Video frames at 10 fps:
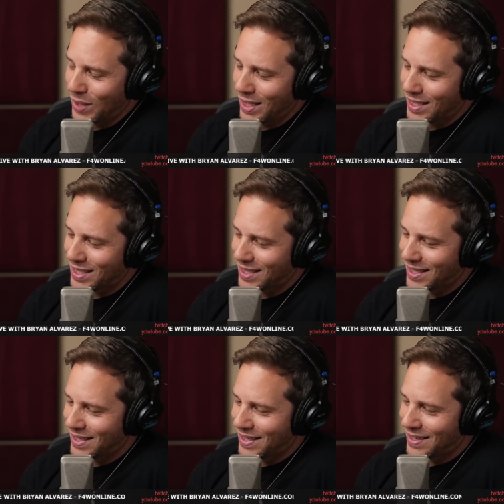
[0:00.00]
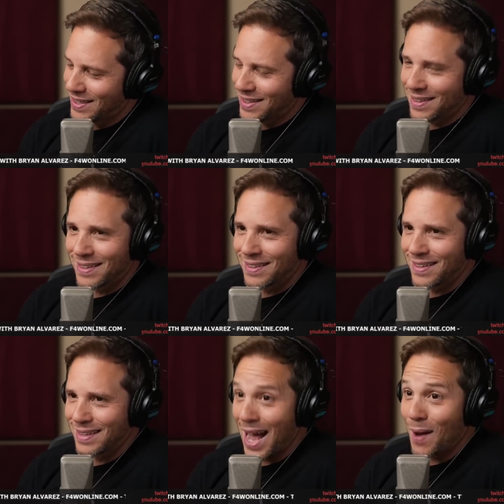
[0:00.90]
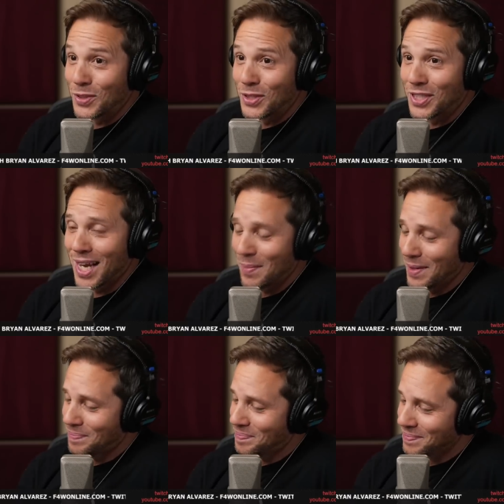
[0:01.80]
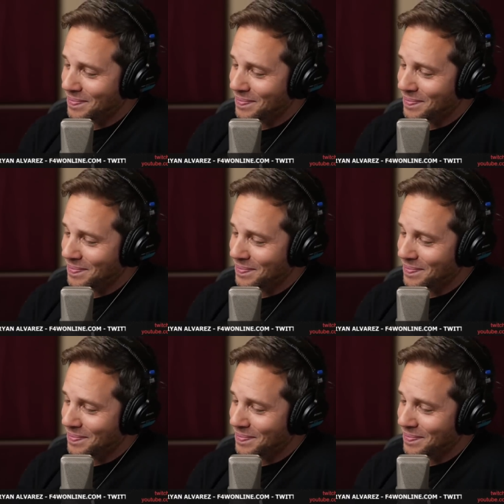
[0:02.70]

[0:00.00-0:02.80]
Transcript: weeks. That was a segment.